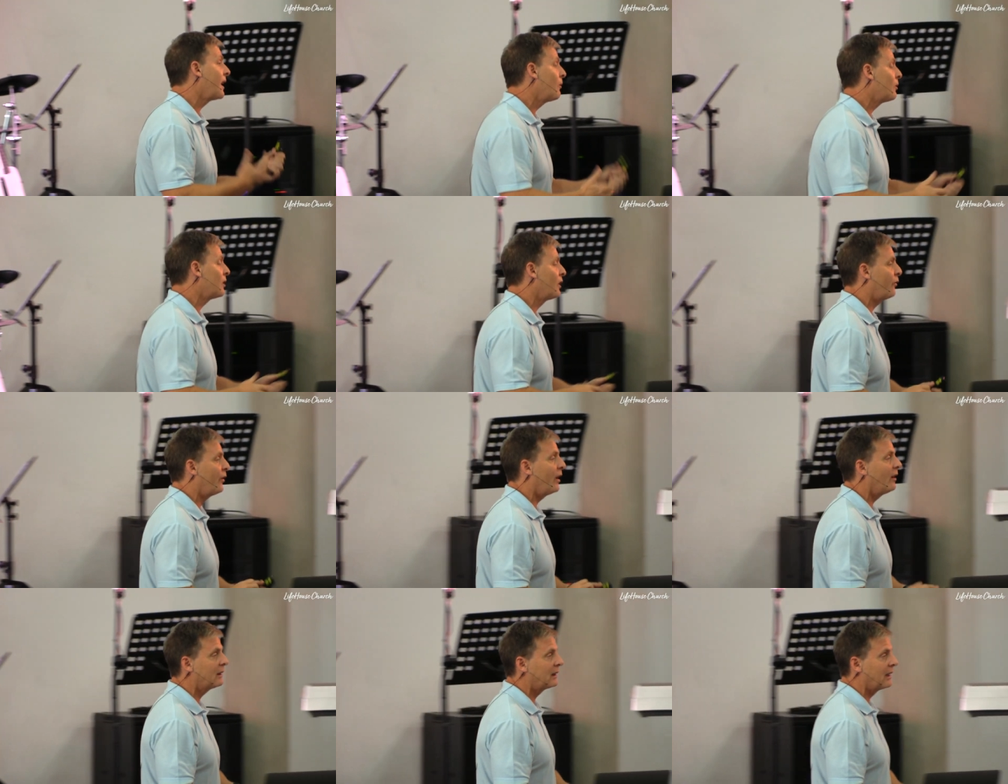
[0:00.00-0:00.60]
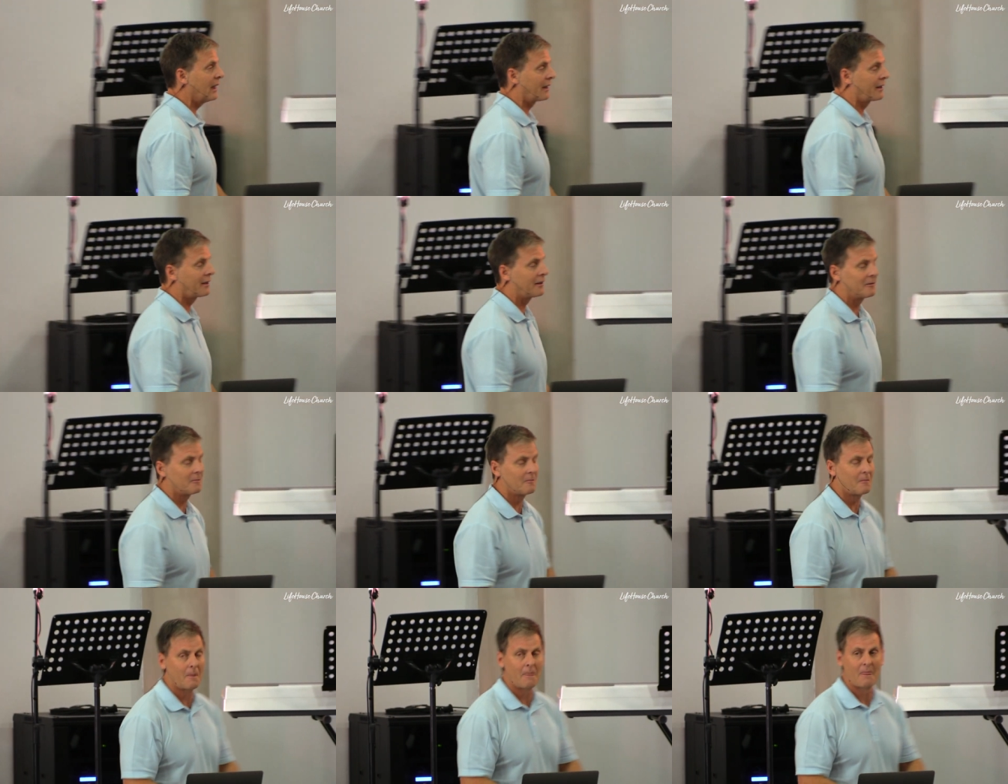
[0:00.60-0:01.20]
would have felt like?
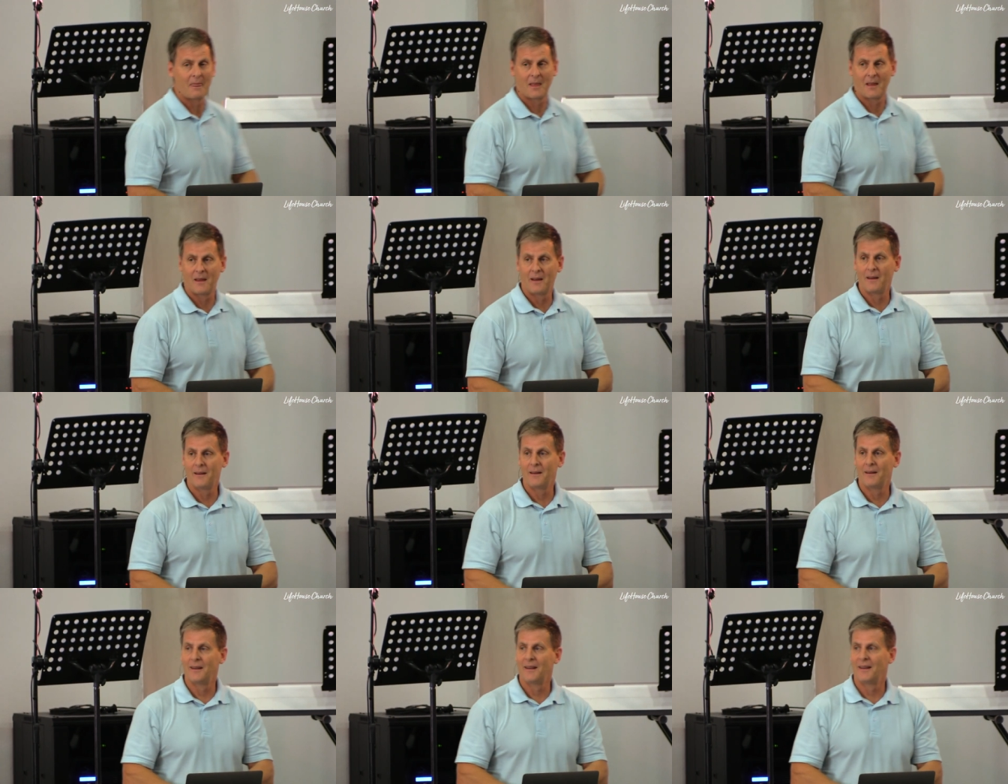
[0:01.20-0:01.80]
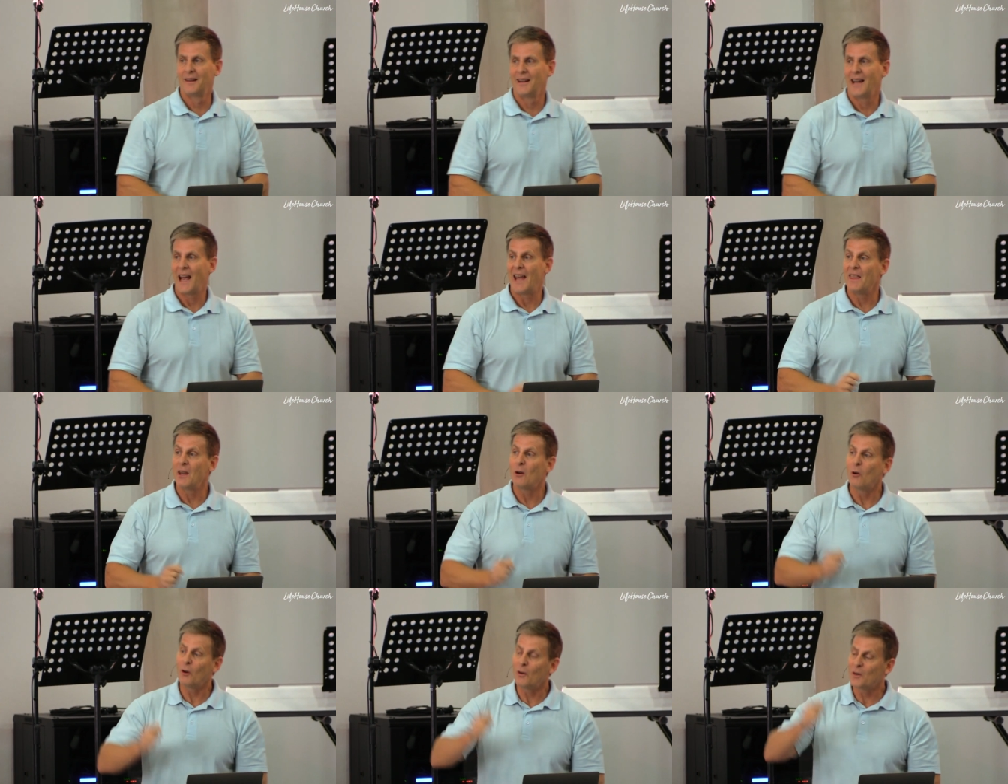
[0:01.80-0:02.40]
And
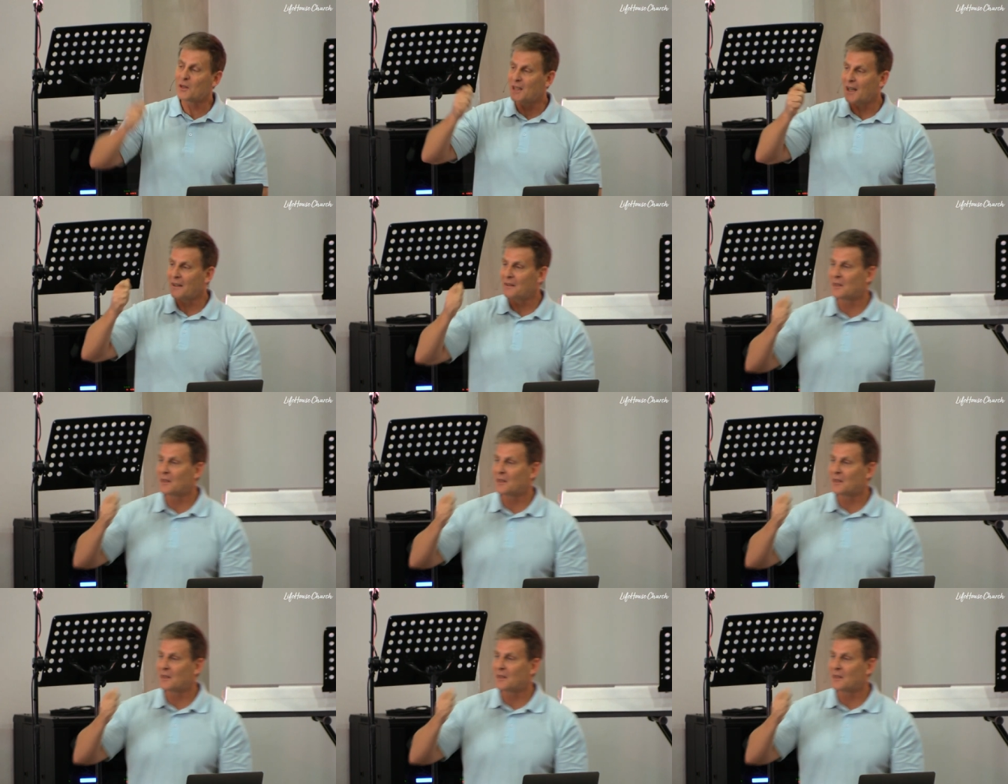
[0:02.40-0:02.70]
then all of a sudden,